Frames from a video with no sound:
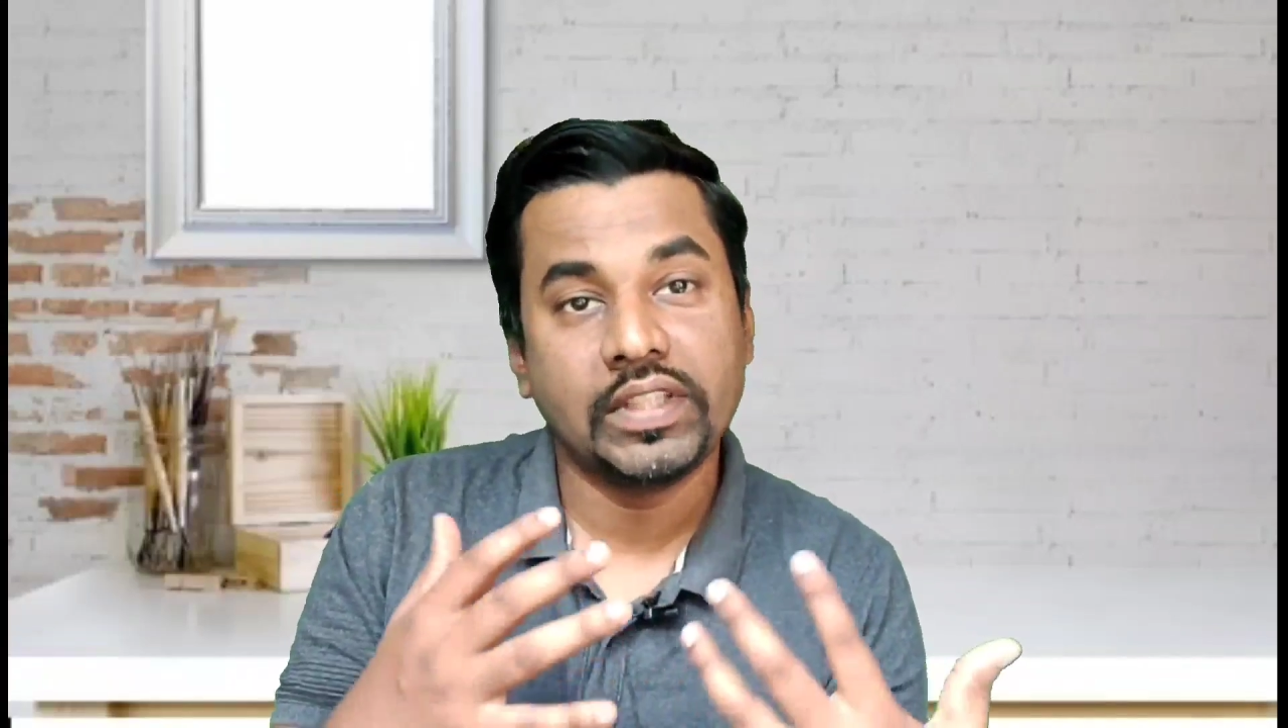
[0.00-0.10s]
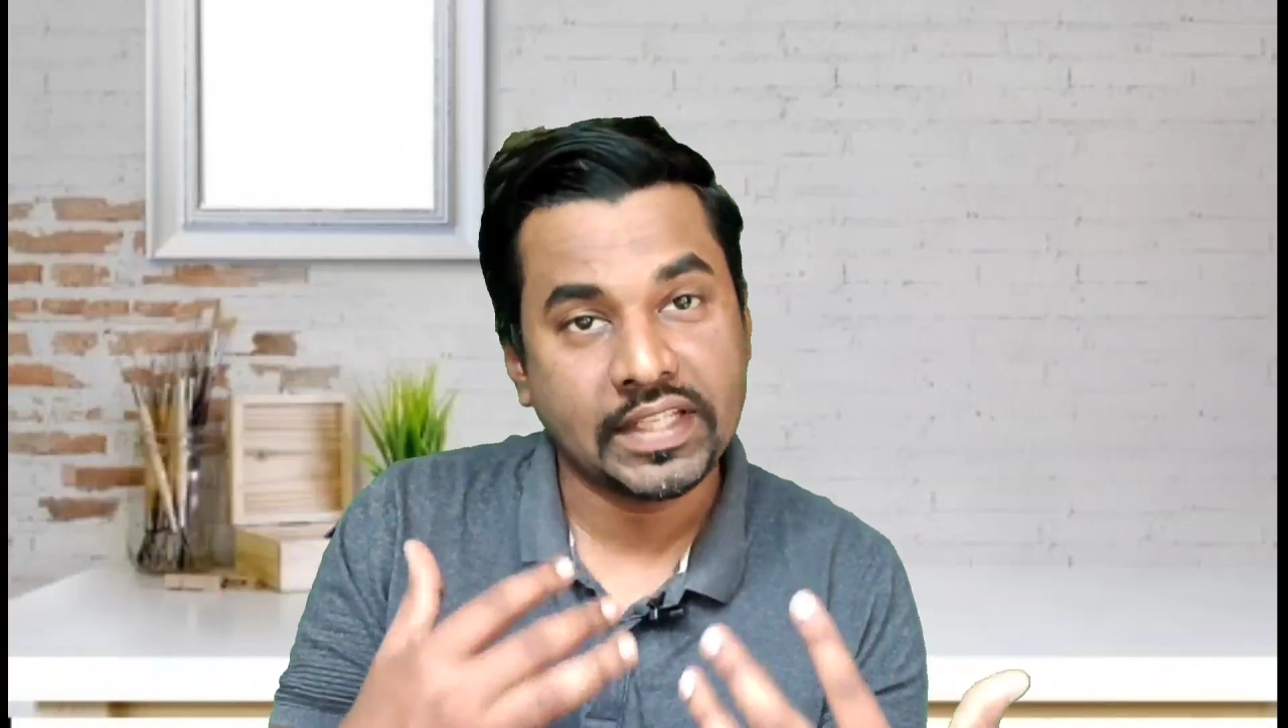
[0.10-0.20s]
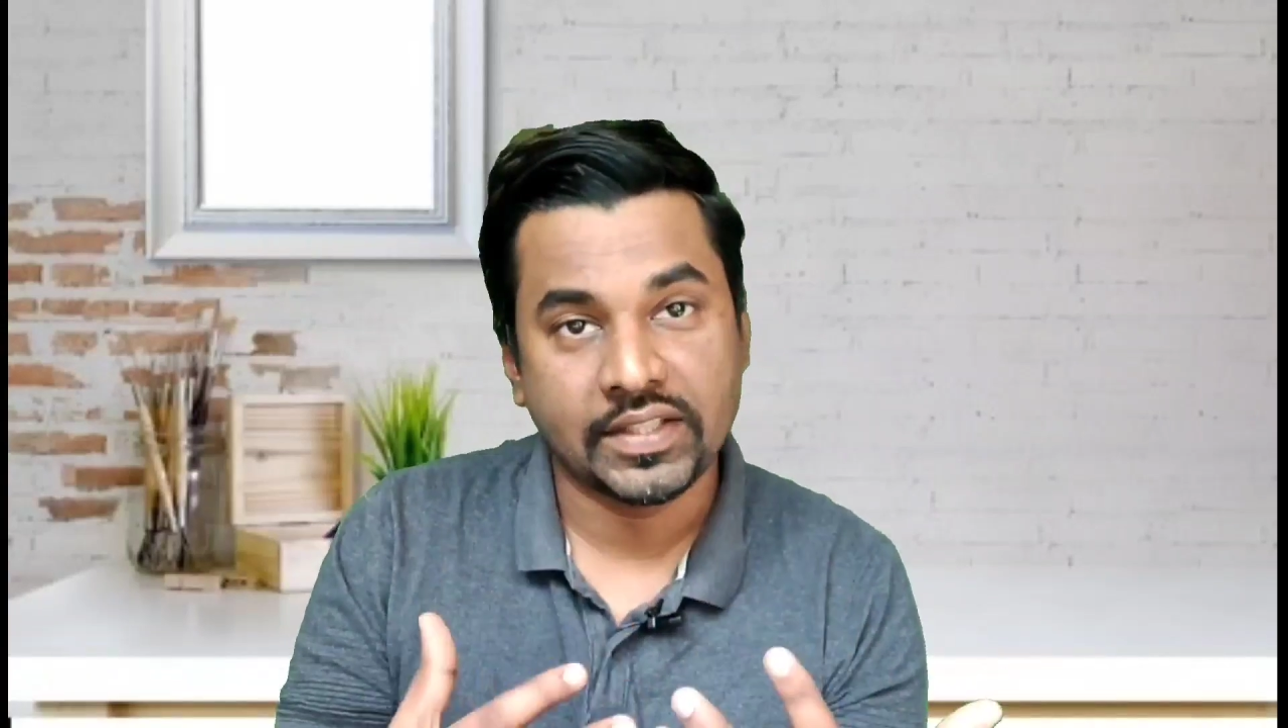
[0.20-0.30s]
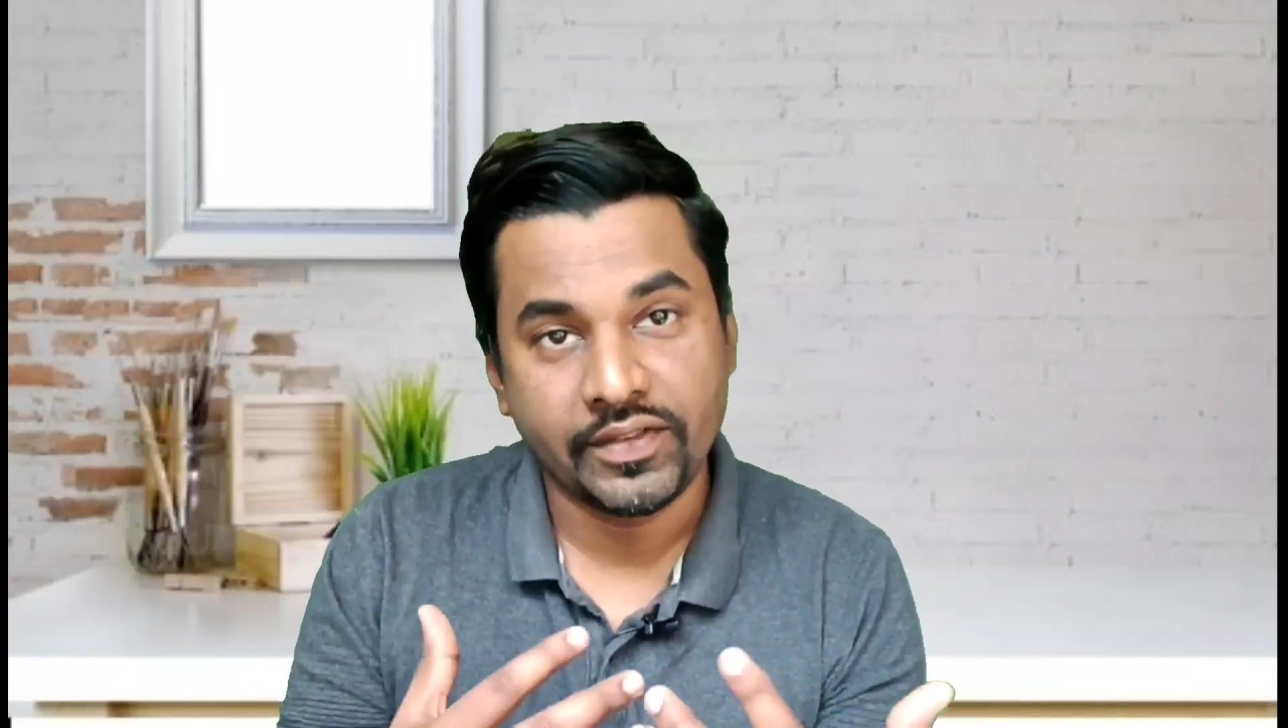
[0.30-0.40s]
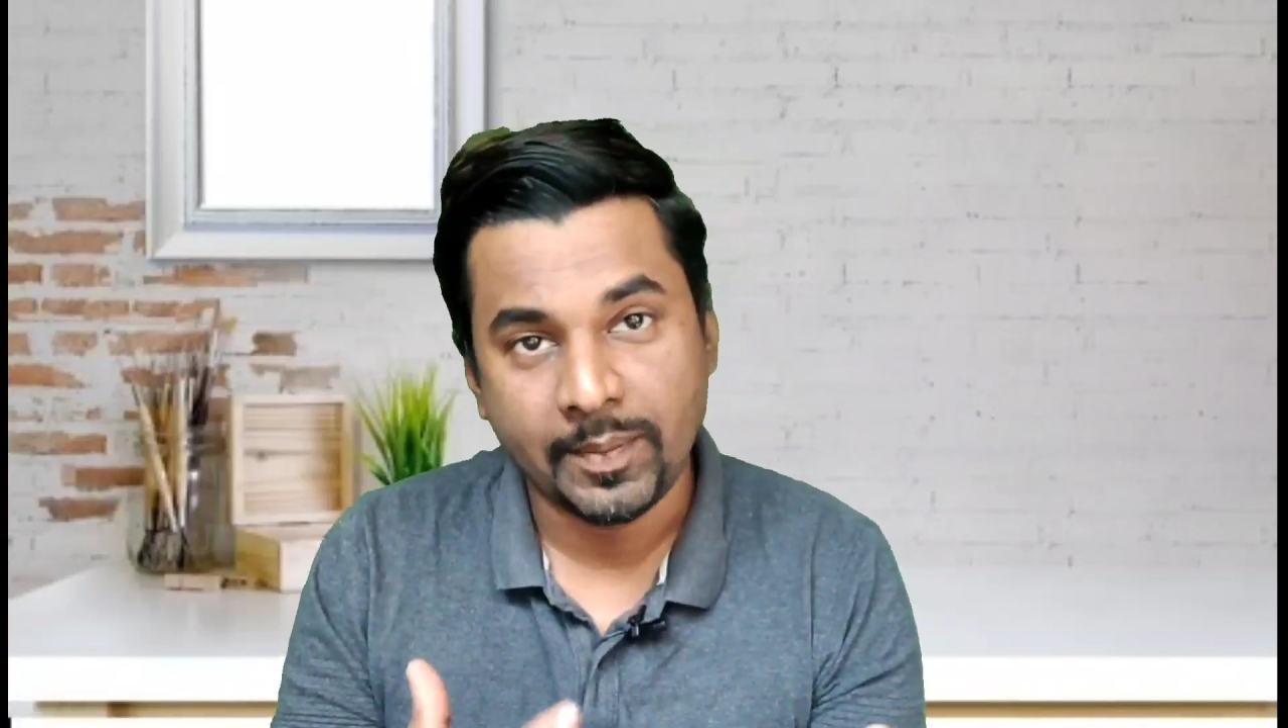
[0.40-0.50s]

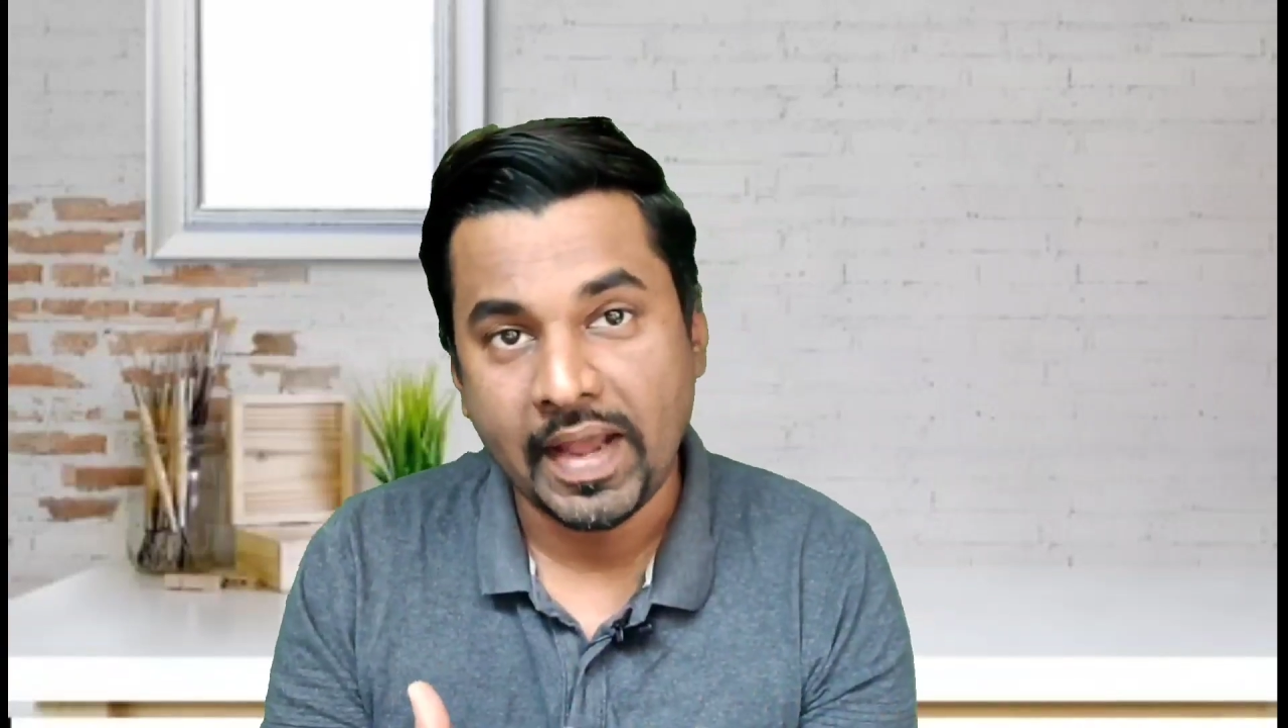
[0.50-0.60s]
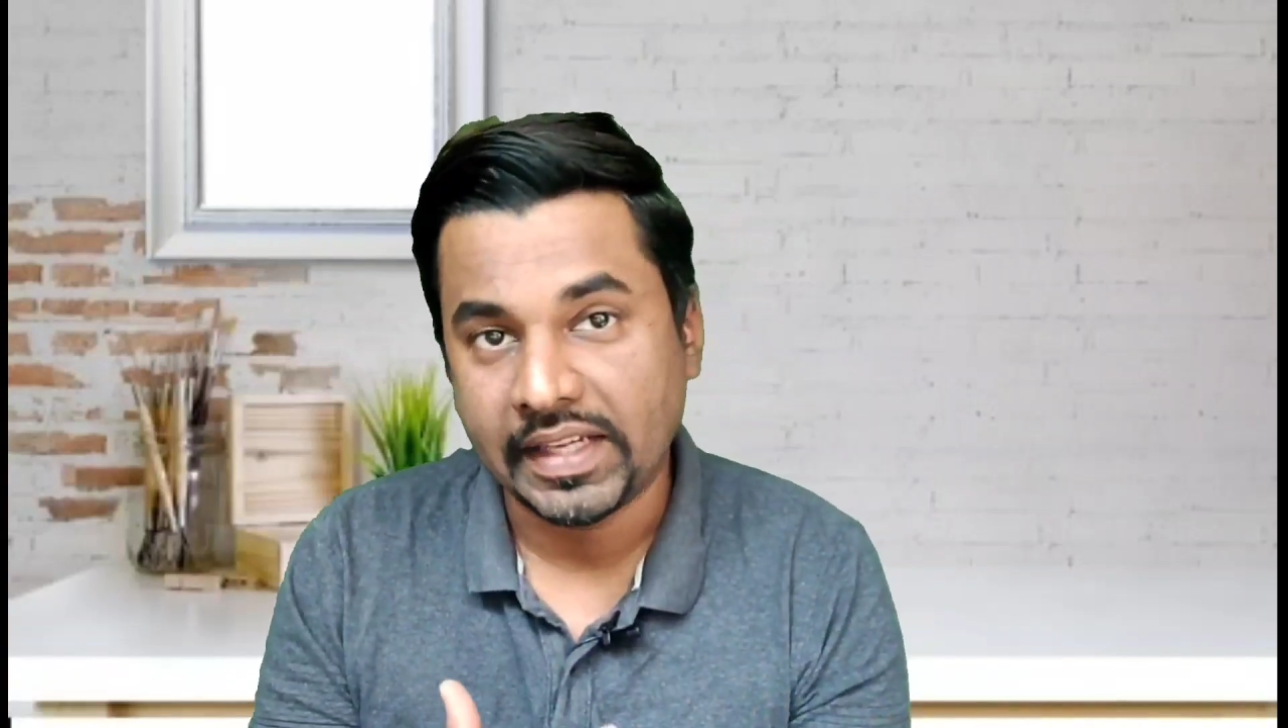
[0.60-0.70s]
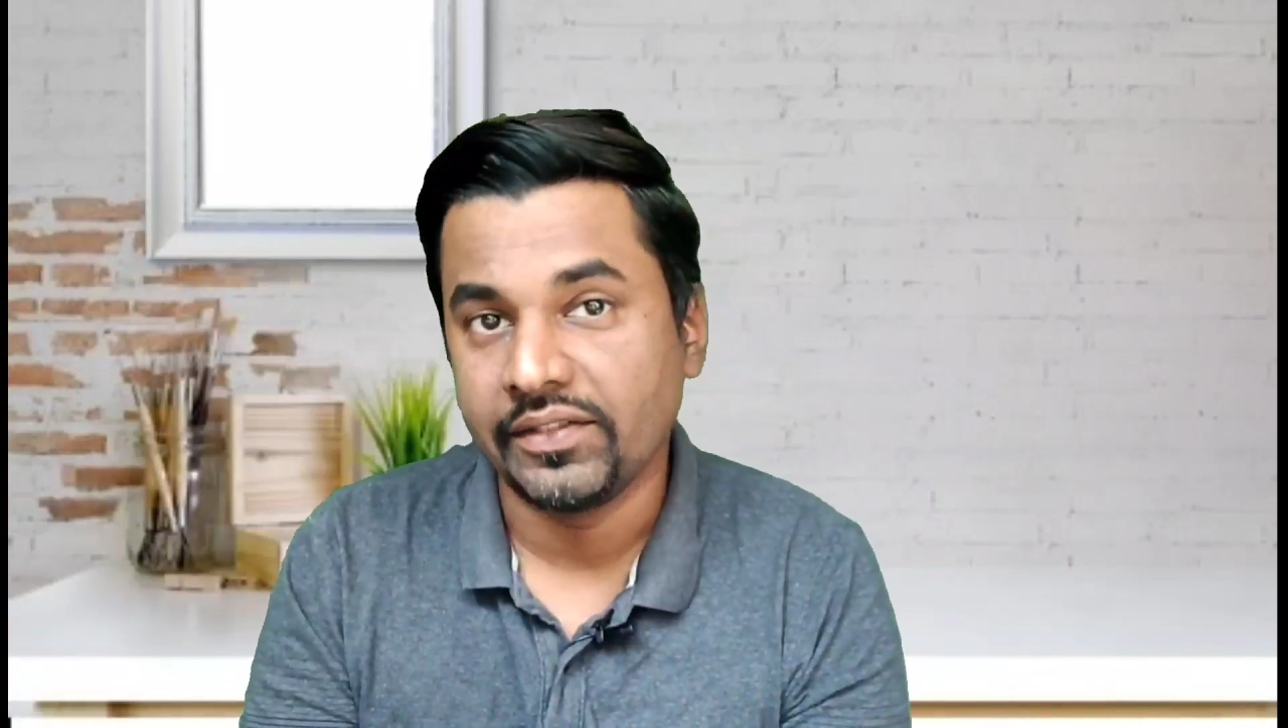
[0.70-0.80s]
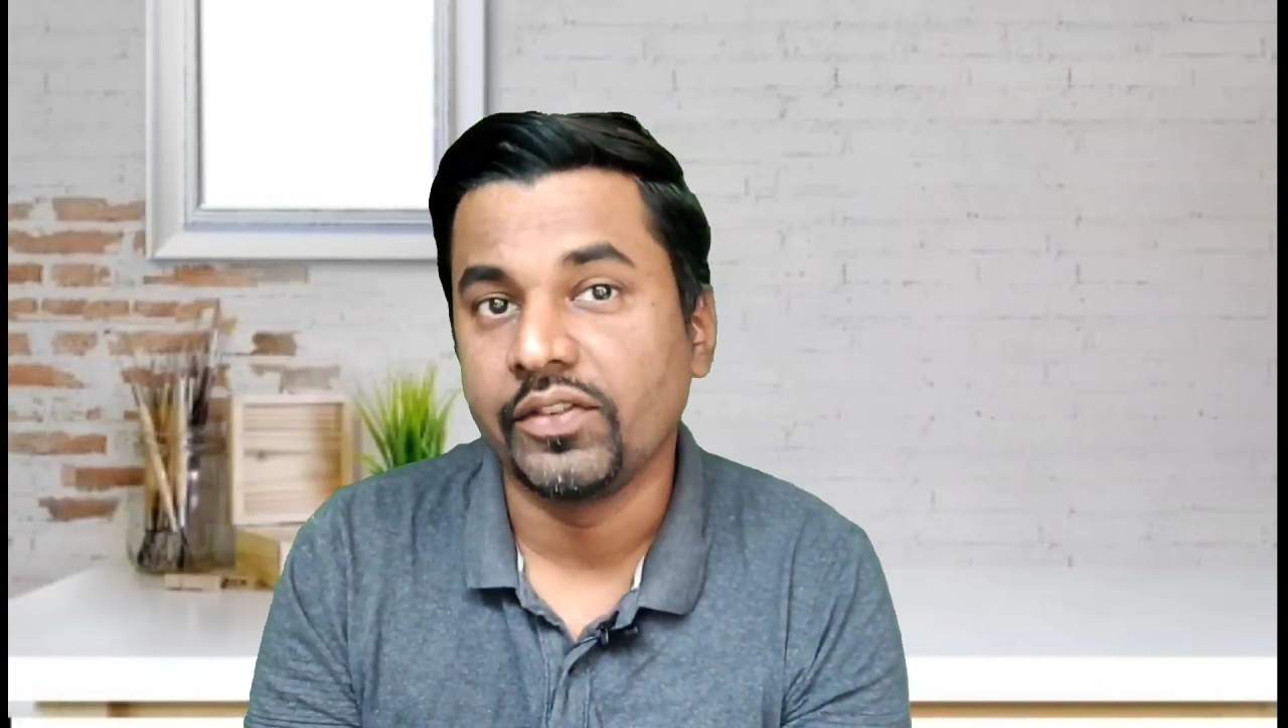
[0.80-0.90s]
yes, we are back